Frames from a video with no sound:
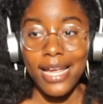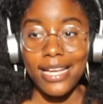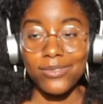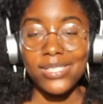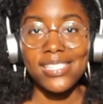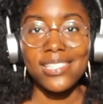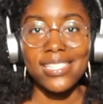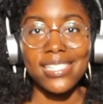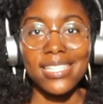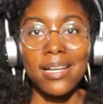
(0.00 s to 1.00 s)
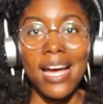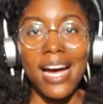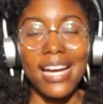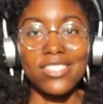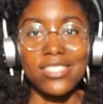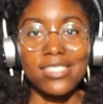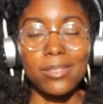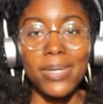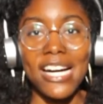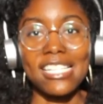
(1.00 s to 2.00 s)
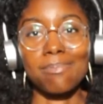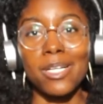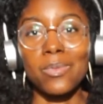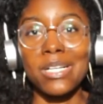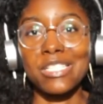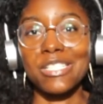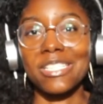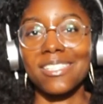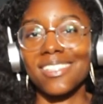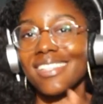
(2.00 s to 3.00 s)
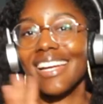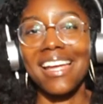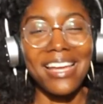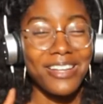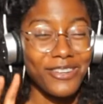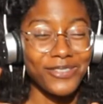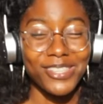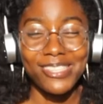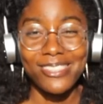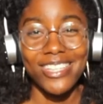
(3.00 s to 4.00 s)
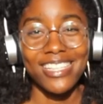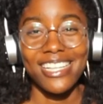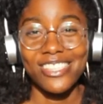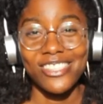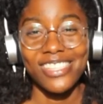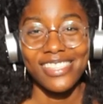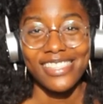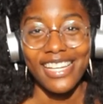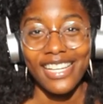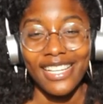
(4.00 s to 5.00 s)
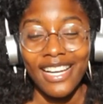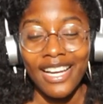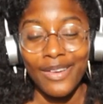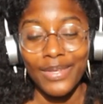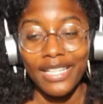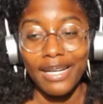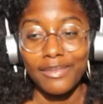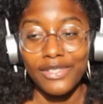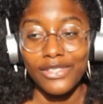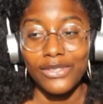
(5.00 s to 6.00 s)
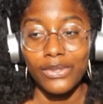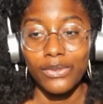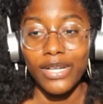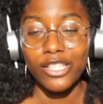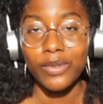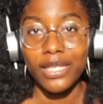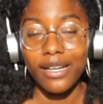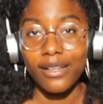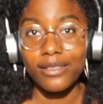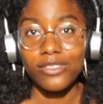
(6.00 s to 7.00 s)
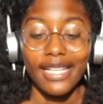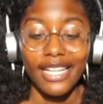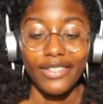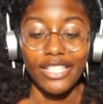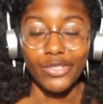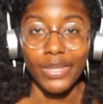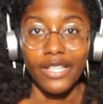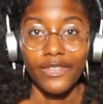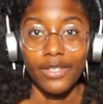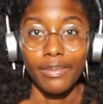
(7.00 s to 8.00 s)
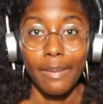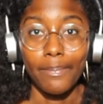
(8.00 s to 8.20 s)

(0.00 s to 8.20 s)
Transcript: And recently I just surpassed my one year anniversary, I guess you can say, when it comes to graduating college. I graduated from